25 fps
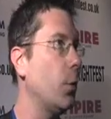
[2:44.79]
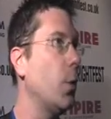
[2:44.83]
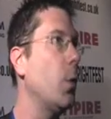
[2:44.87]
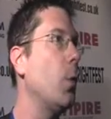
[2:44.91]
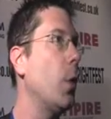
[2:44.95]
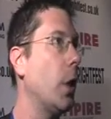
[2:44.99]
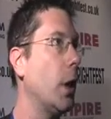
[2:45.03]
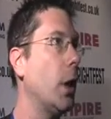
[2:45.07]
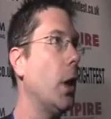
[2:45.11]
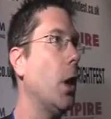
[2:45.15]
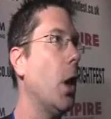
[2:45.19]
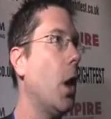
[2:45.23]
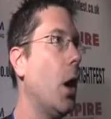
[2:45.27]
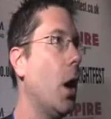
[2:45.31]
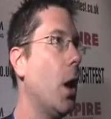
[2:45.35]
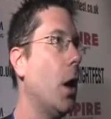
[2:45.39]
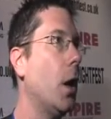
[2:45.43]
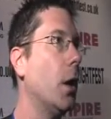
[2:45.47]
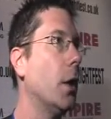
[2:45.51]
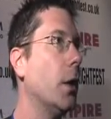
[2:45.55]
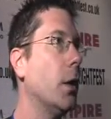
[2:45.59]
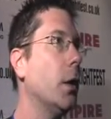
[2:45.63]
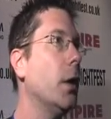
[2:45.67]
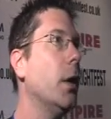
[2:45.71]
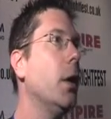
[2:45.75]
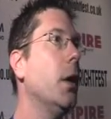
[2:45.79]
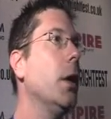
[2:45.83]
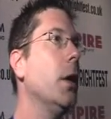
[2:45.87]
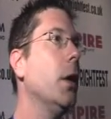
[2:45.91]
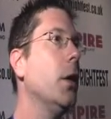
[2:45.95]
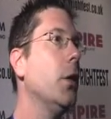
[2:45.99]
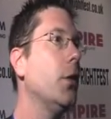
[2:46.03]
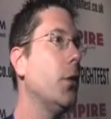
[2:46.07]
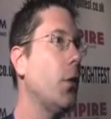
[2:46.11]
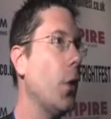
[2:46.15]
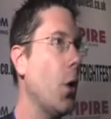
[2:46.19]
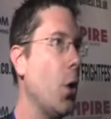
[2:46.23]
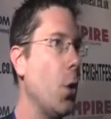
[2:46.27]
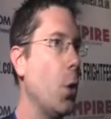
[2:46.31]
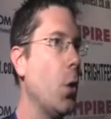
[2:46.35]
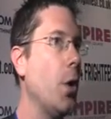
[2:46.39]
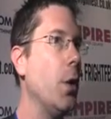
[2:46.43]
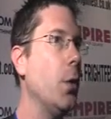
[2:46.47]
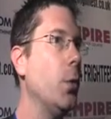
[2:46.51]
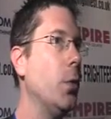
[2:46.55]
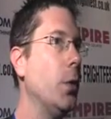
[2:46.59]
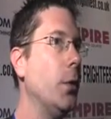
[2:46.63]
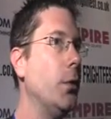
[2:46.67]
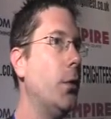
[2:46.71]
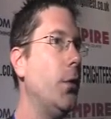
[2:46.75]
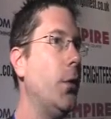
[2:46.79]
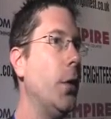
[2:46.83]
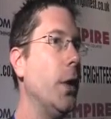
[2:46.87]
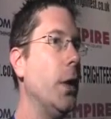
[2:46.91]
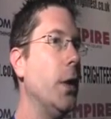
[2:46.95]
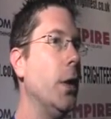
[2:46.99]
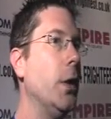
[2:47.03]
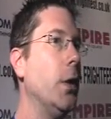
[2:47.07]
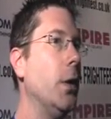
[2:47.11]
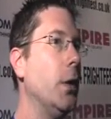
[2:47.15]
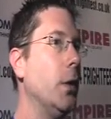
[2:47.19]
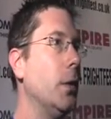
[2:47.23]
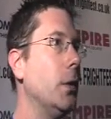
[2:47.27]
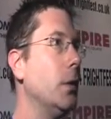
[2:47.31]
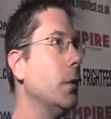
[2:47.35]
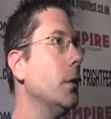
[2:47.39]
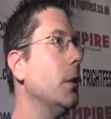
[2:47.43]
we went along, so it would feel